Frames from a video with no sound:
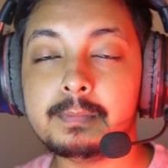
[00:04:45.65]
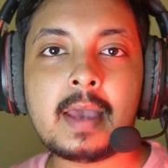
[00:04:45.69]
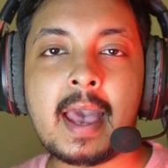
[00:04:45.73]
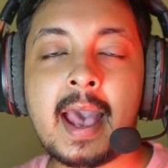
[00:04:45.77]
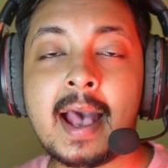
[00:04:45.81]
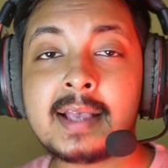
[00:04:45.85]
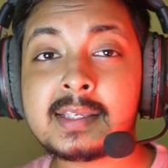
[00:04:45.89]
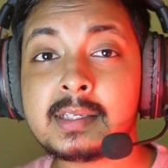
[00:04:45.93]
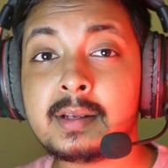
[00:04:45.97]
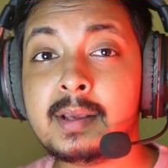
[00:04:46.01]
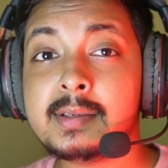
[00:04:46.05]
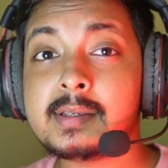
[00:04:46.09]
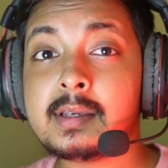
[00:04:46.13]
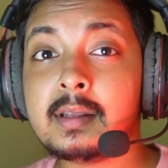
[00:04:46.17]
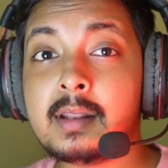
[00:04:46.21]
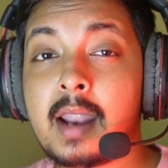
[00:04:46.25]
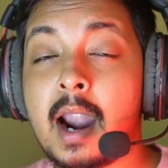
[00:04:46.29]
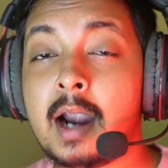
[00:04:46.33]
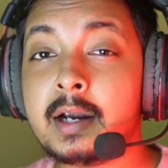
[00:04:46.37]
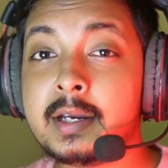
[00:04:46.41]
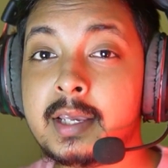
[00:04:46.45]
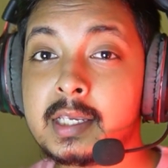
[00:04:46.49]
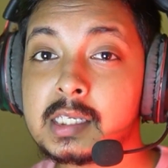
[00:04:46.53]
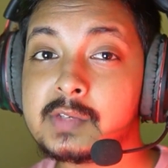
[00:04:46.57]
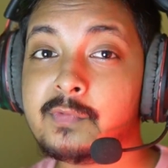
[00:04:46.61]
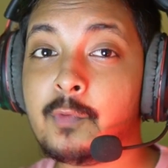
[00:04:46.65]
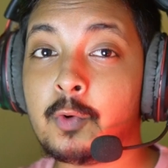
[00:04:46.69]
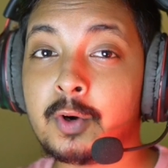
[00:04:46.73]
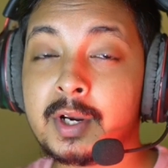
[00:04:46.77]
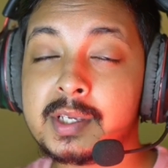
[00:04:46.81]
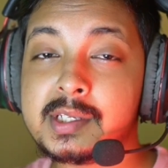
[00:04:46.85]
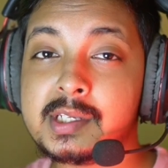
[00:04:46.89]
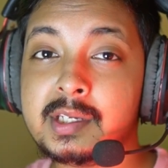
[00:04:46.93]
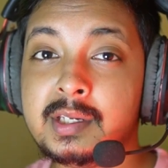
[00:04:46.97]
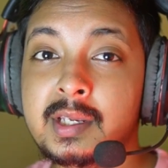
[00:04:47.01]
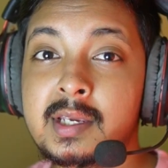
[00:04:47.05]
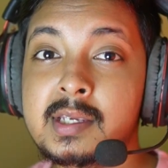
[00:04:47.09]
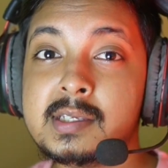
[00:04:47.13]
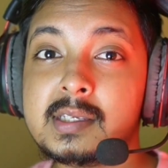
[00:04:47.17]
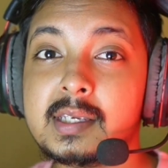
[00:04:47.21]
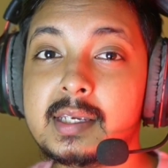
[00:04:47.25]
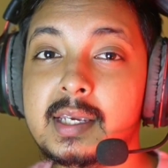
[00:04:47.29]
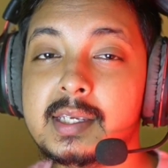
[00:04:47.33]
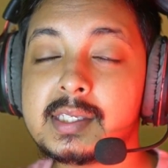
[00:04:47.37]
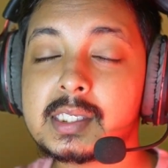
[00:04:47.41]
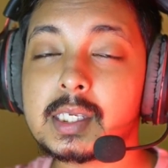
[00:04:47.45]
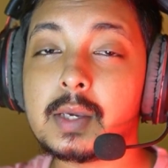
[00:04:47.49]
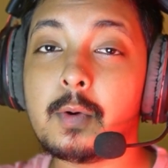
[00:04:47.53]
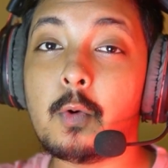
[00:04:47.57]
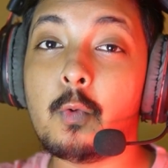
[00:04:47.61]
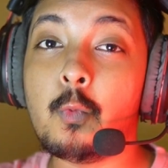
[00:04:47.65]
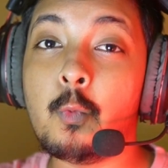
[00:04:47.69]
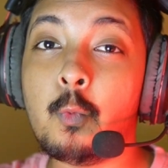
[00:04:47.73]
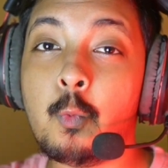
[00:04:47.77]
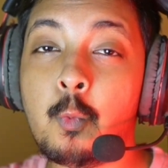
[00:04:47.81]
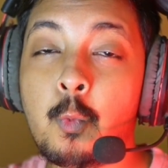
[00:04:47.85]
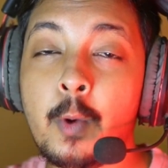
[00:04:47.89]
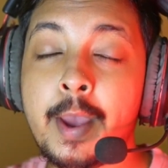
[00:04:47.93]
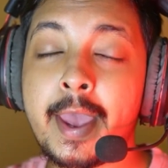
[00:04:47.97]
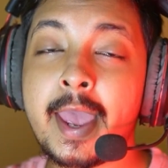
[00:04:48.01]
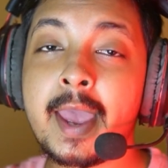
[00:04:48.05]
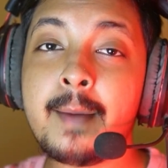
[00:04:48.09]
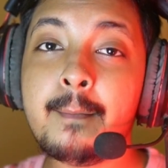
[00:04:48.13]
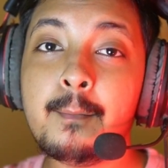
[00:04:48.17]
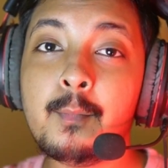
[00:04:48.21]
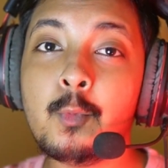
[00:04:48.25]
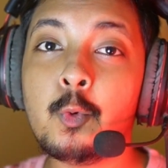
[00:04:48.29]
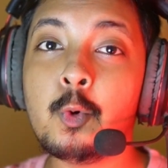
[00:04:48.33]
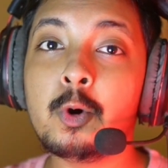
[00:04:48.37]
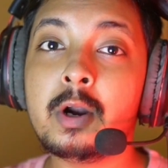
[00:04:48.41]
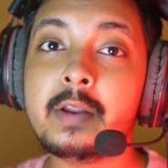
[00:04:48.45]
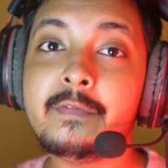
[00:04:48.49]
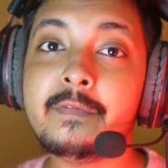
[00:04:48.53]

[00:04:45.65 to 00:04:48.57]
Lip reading: As a result, RTX 40 series is way more